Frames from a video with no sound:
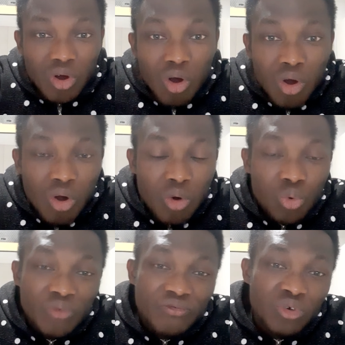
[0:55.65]

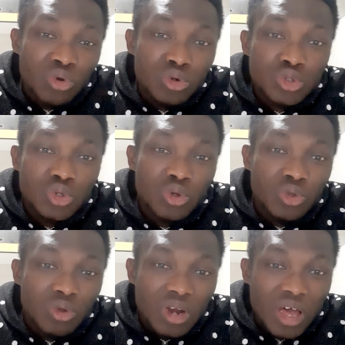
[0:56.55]
Always focus on
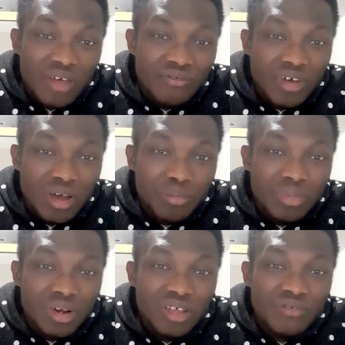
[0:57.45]
your life and
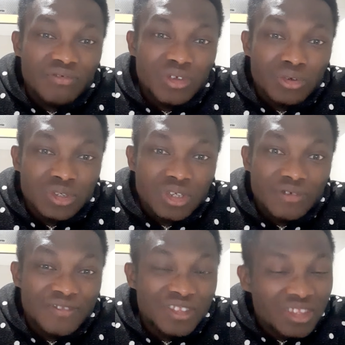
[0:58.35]
believe in
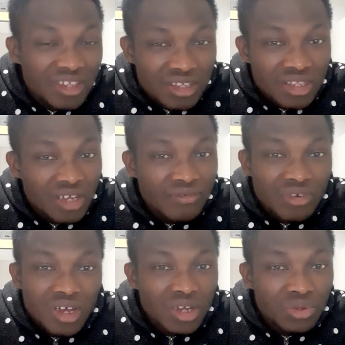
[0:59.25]
yourself. The devil
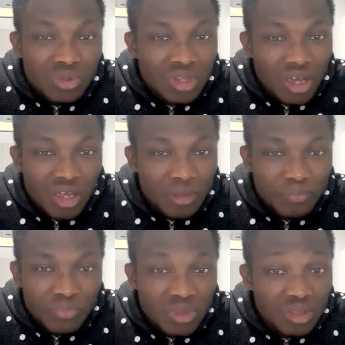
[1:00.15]
got no
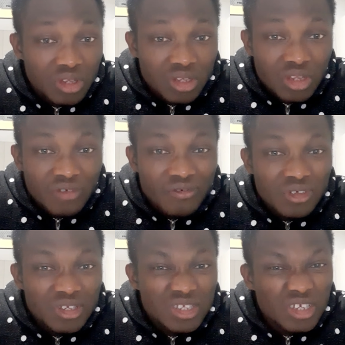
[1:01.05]
time. The devil
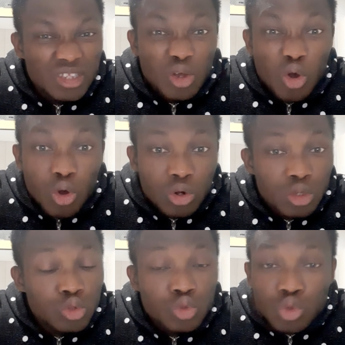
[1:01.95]
is in a
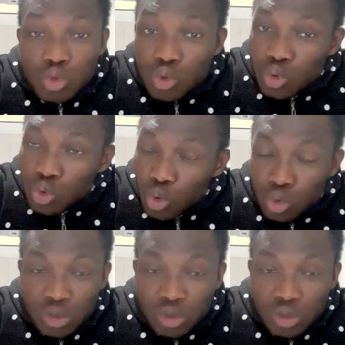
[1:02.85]
hurry to